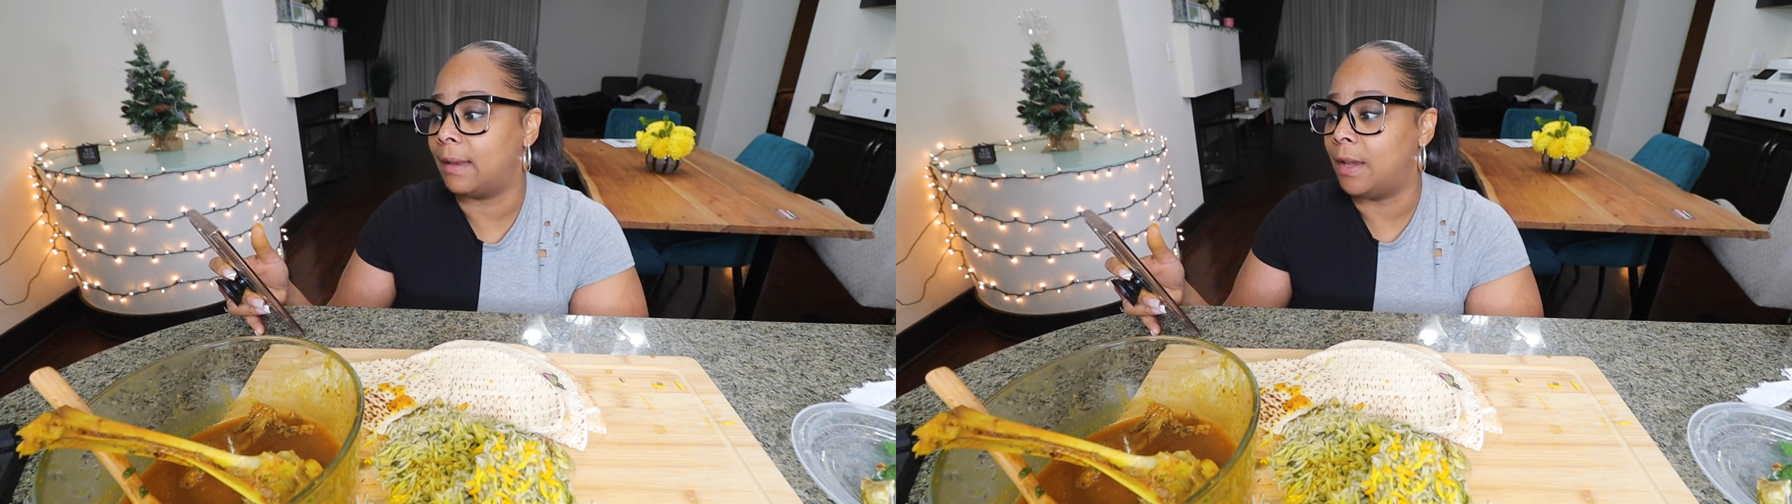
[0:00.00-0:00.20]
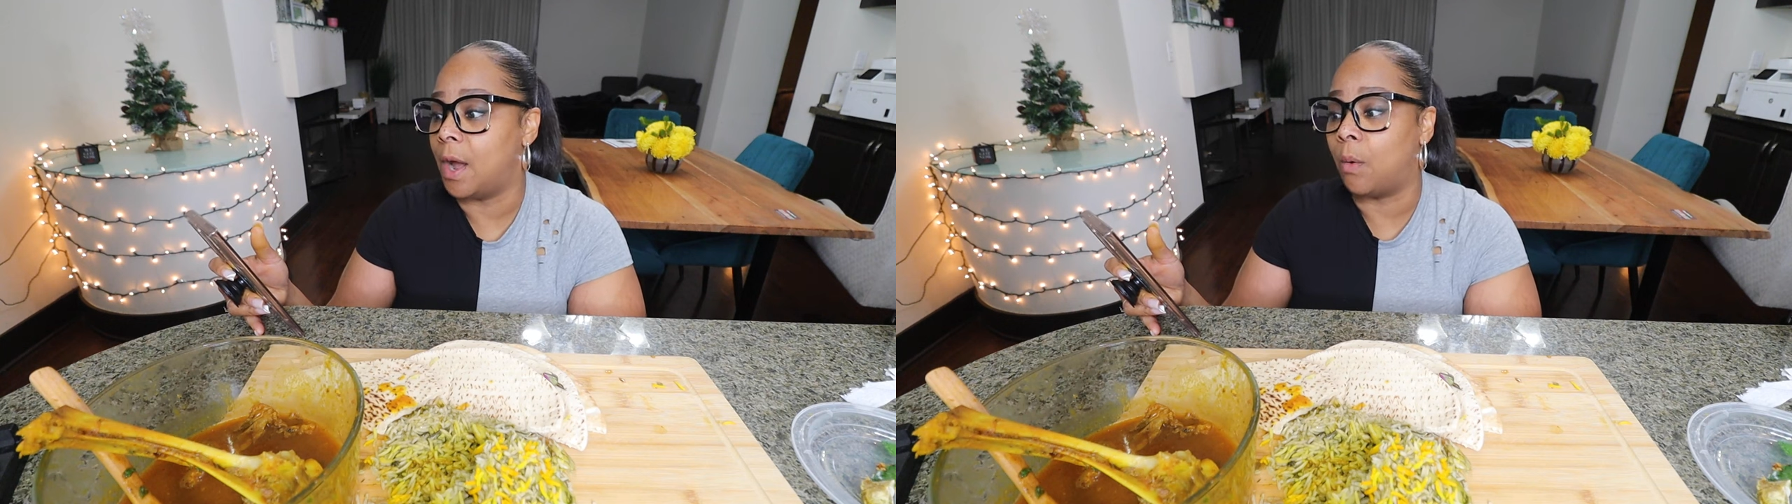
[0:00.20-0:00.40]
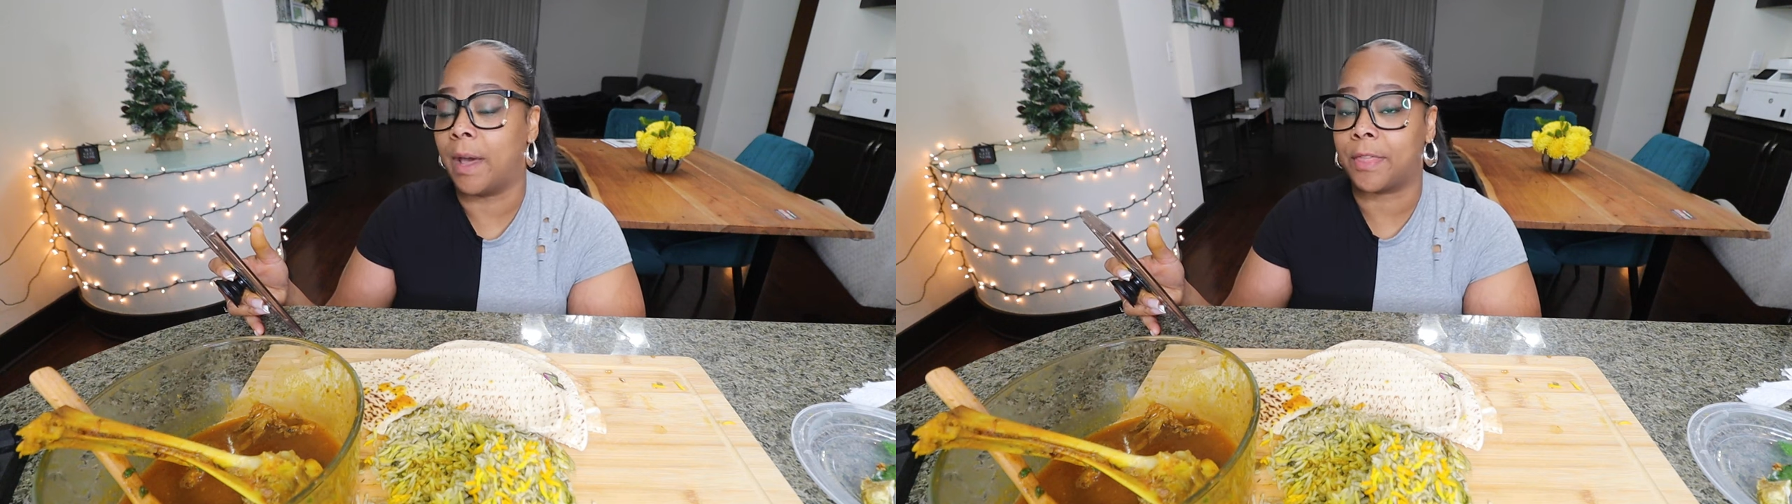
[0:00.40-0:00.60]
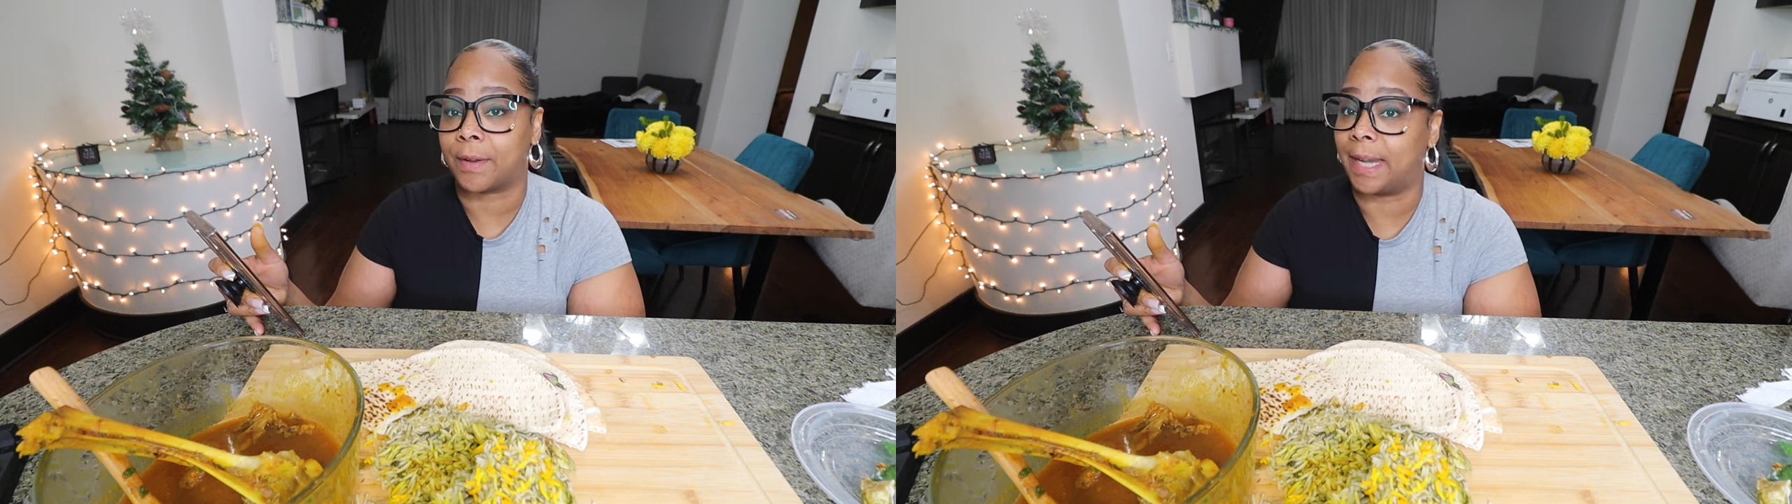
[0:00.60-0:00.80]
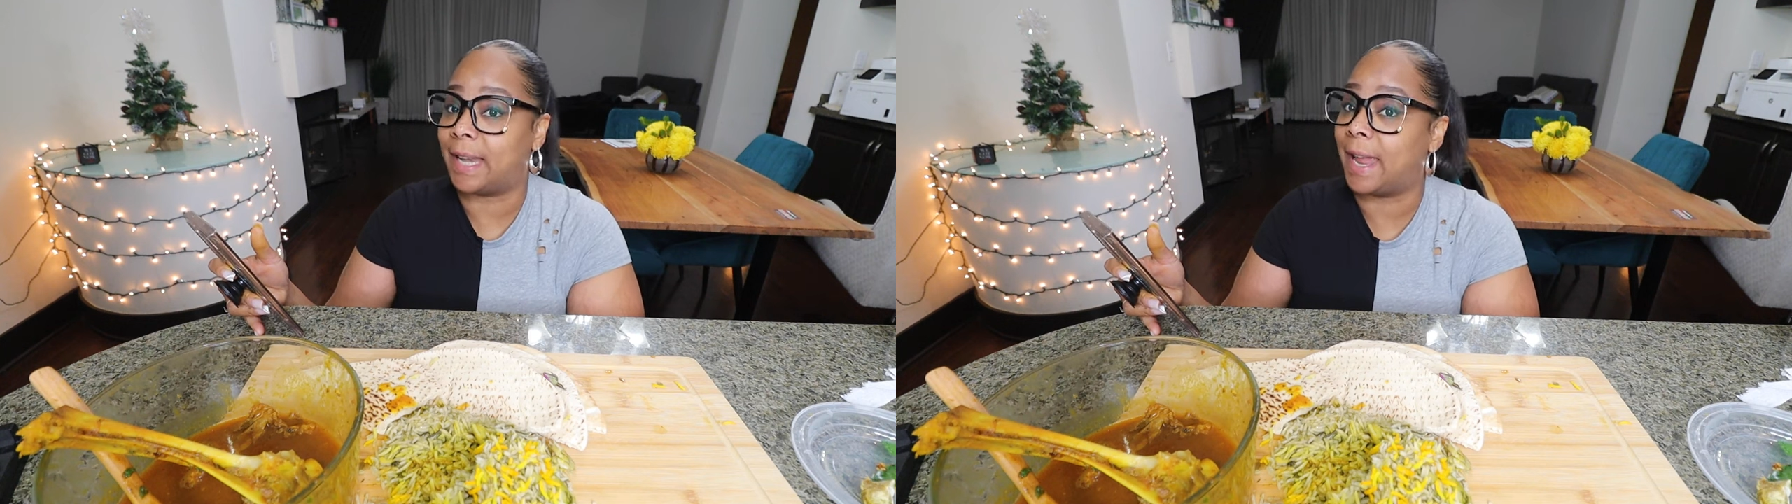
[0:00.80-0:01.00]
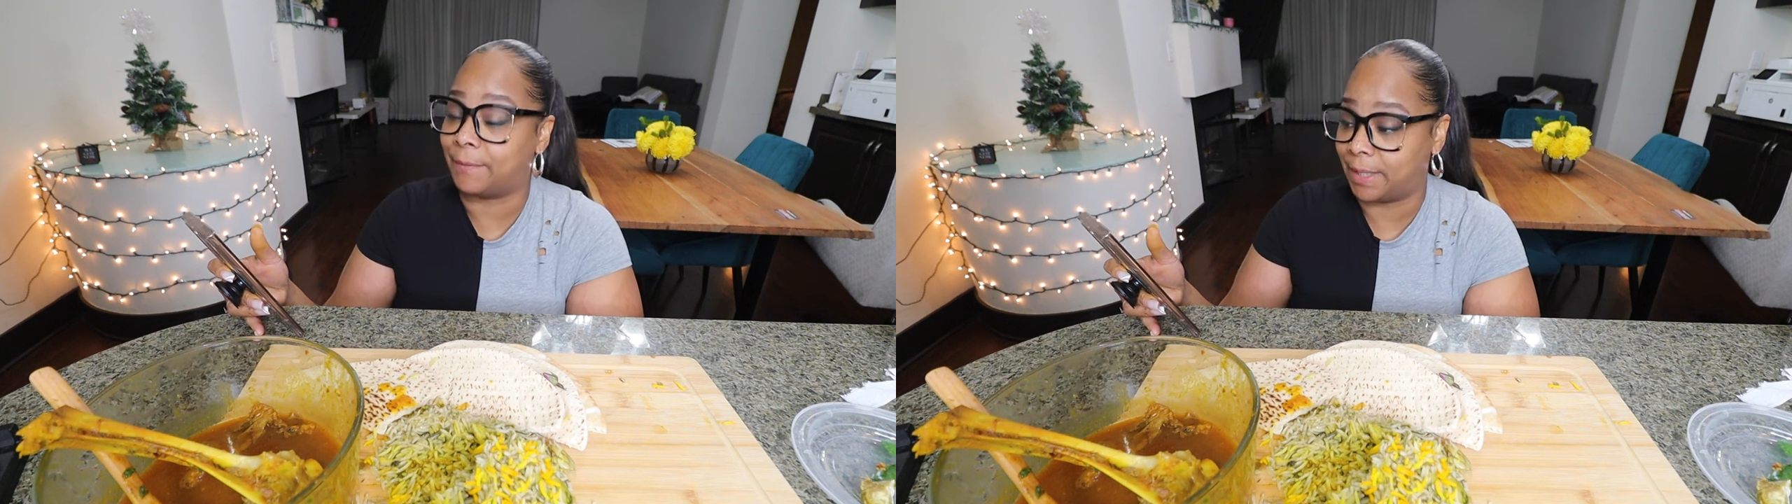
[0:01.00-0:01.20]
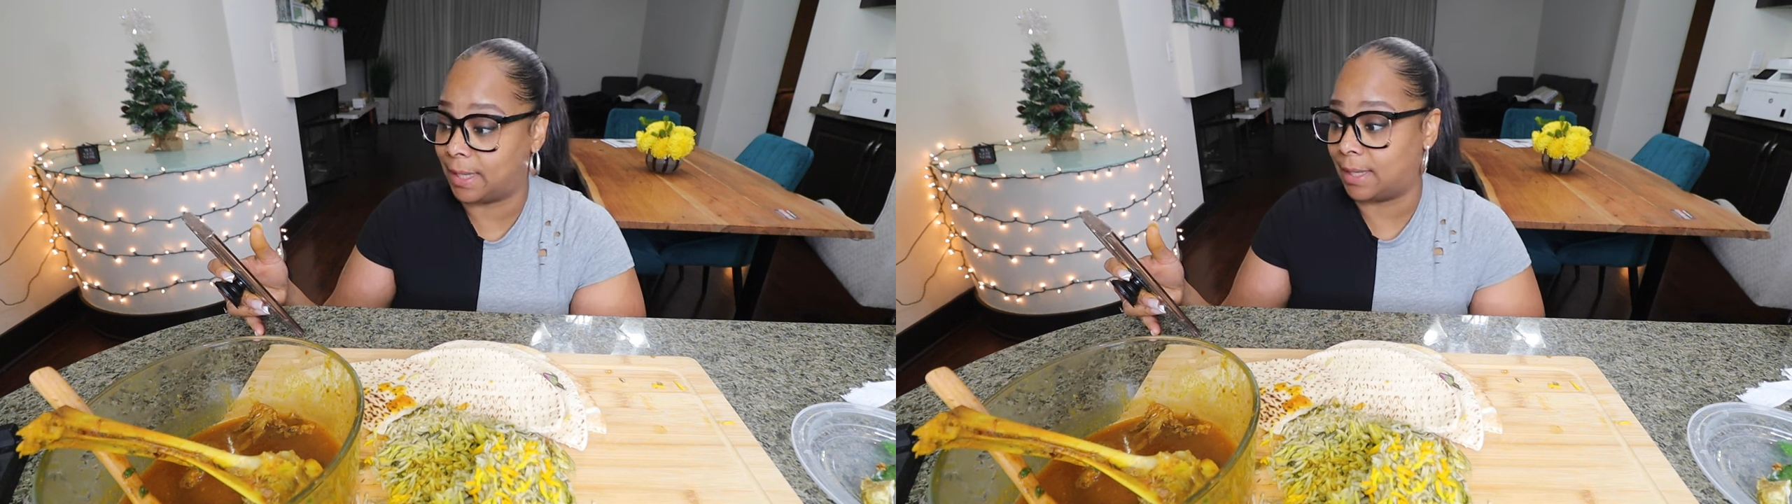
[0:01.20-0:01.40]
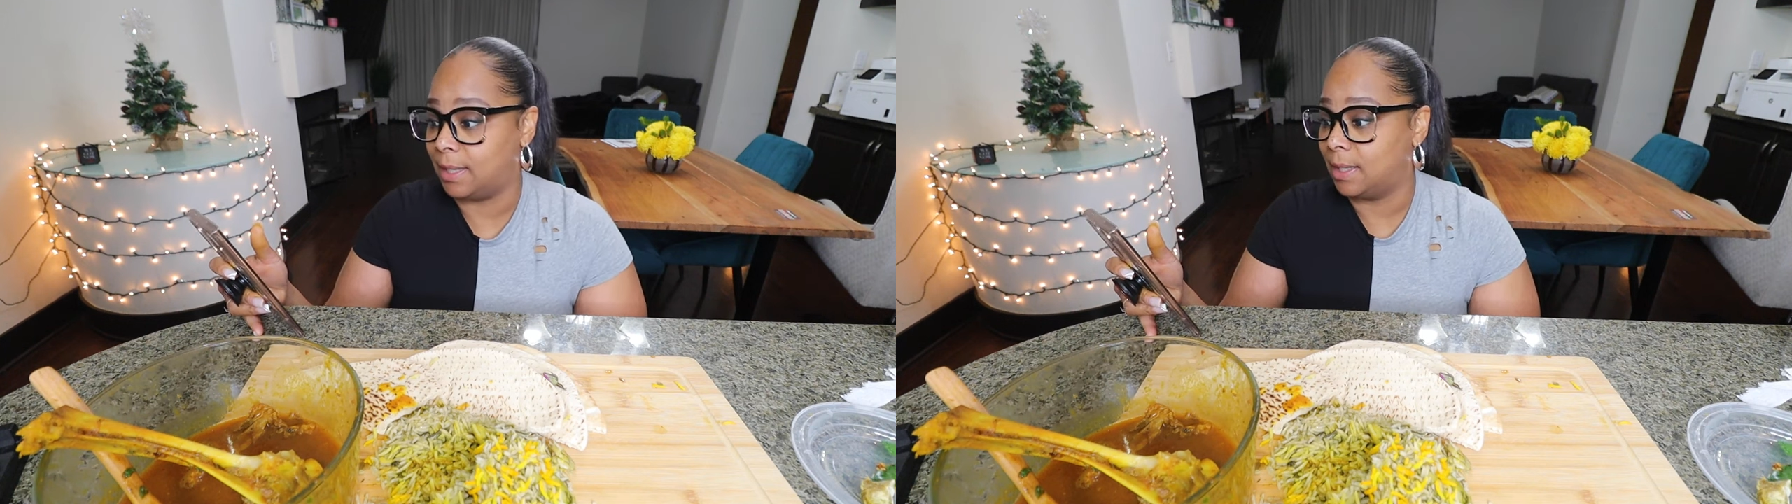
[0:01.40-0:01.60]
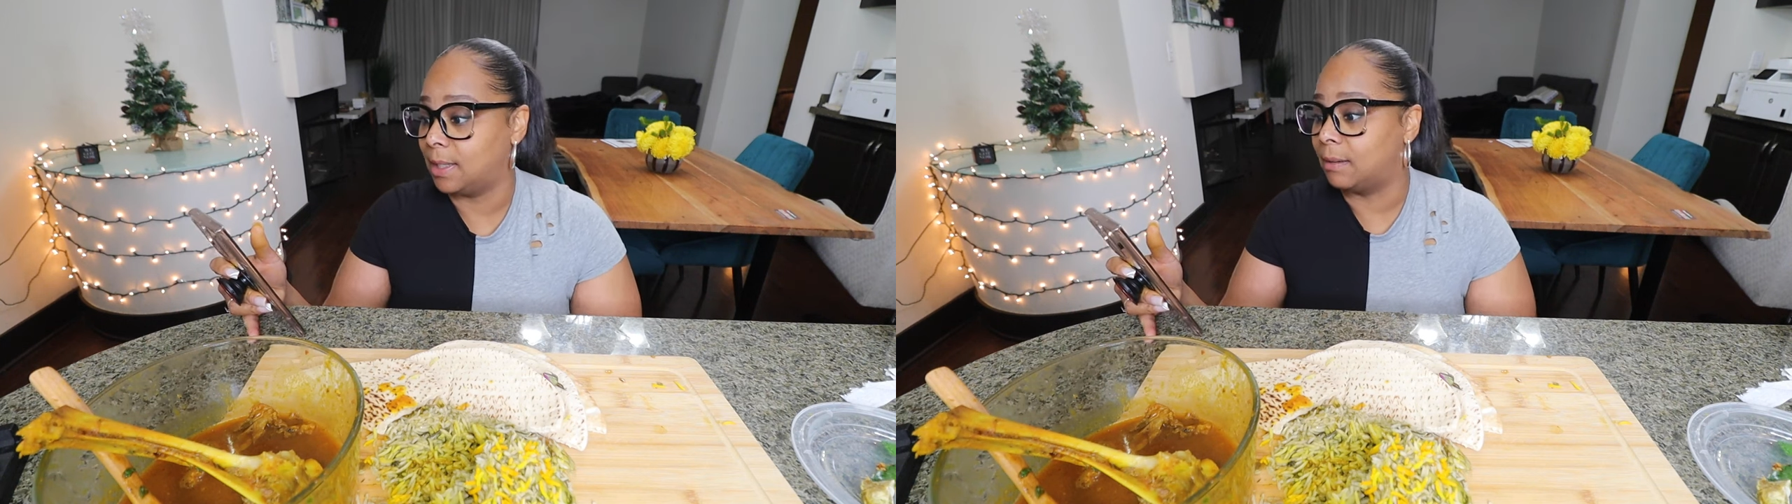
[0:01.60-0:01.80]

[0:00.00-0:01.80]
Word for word: no other in everything.